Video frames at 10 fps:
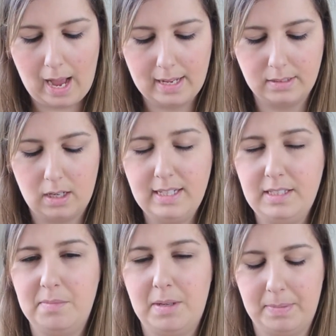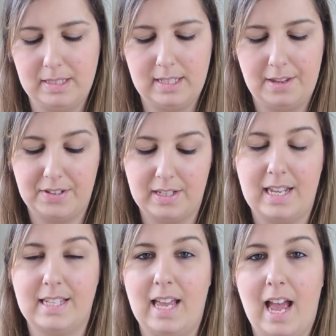And item number seven
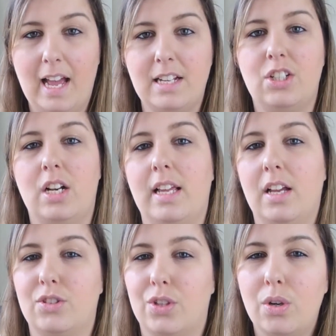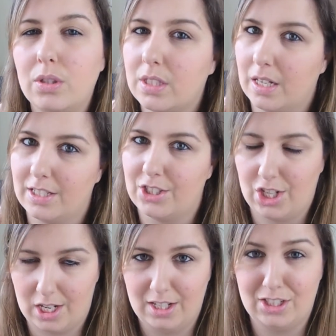is actually a toddler
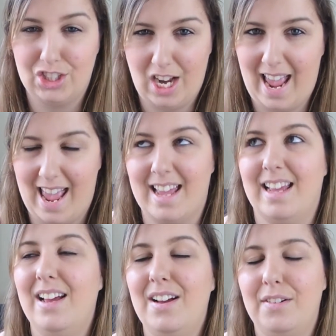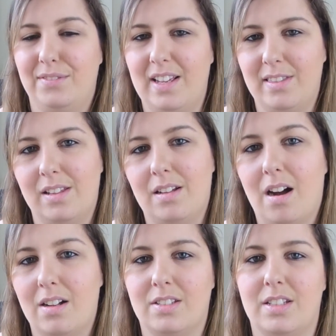ch chair for in the
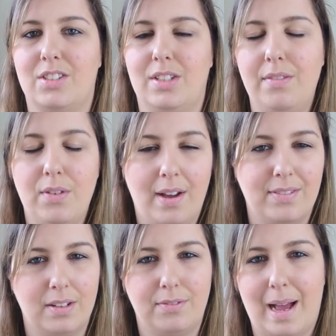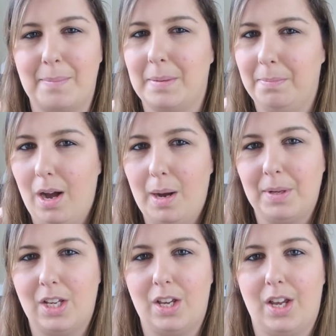garden. So if you're having a family
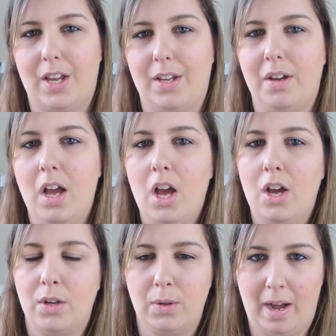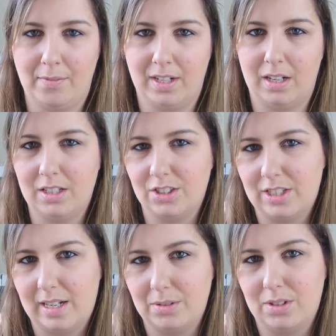barbecue, you're having
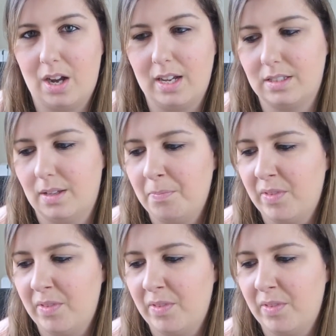lunch outside,